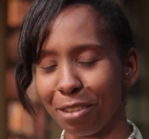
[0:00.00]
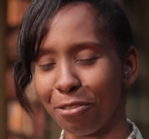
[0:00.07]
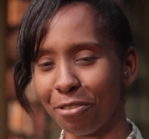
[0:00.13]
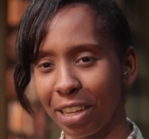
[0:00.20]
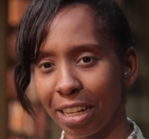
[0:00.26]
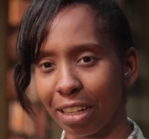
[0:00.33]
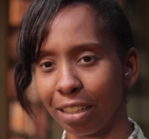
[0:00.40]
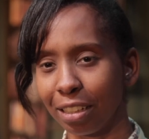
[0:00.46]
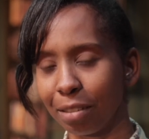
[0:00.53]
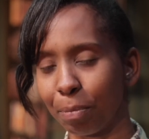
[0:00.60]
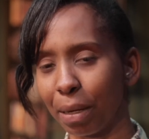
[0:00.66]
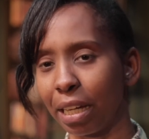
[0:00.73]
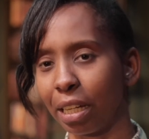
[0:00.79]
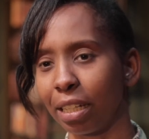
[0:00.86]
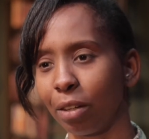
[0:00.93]
in the field,
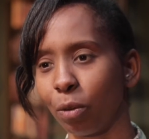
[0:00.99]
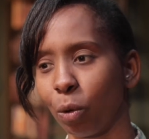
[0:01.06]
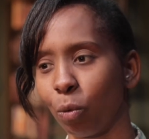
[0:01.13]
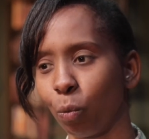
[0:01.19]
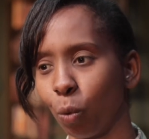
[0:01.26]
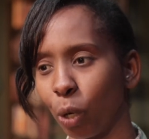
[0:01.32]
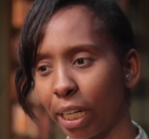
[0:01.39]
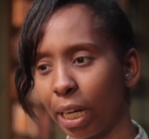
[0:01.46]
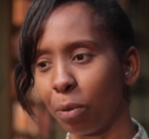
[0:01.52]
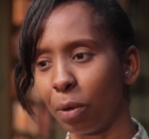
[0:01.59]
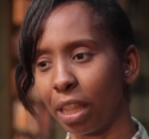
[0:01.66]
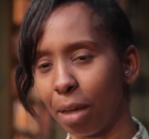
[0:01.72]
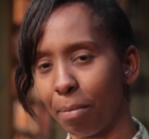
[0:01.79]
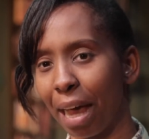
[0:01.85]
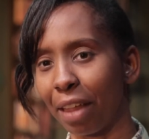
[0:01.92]
but working
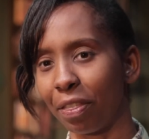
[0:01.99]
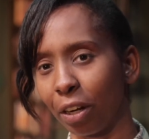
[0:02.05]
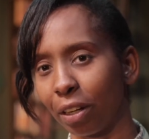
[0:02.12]
with them at